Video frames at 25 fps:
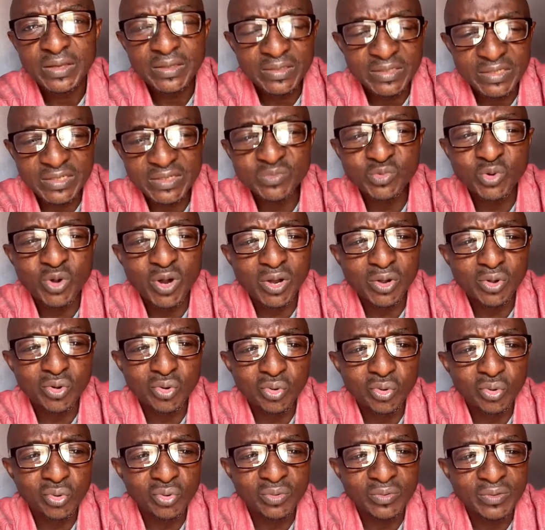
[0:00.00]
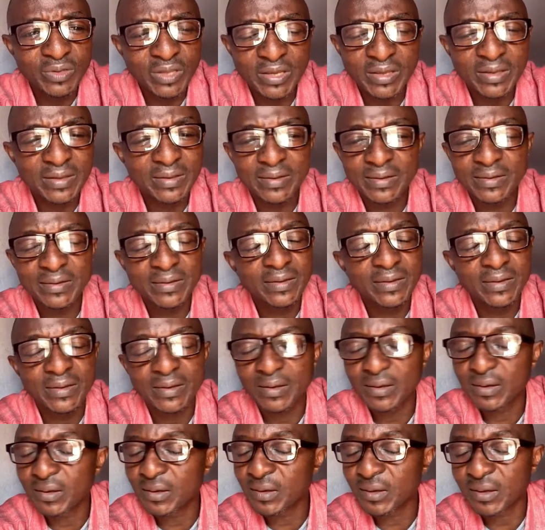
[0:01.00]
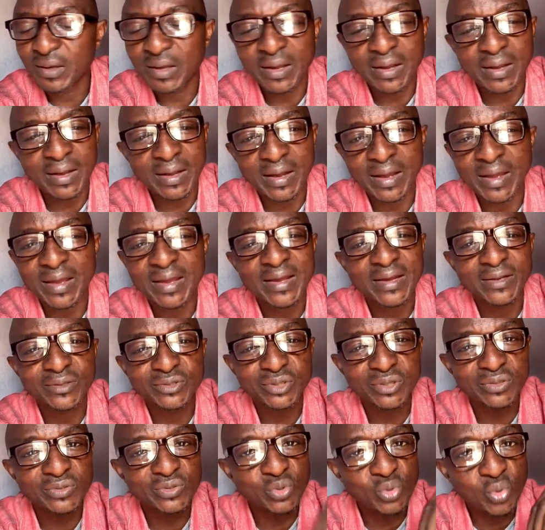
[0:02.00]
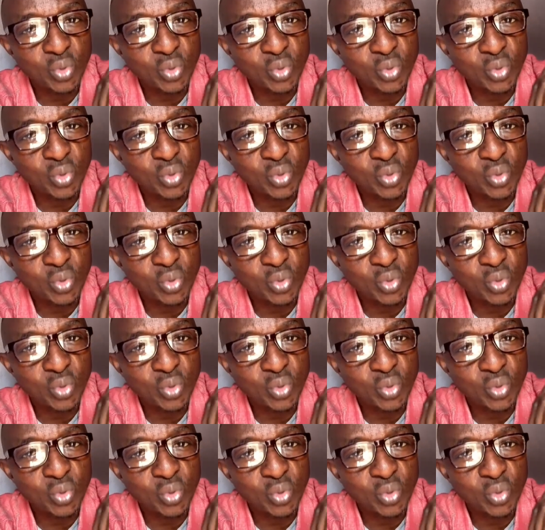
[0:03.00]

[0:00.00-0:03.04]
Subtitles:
Dimwangu, I can just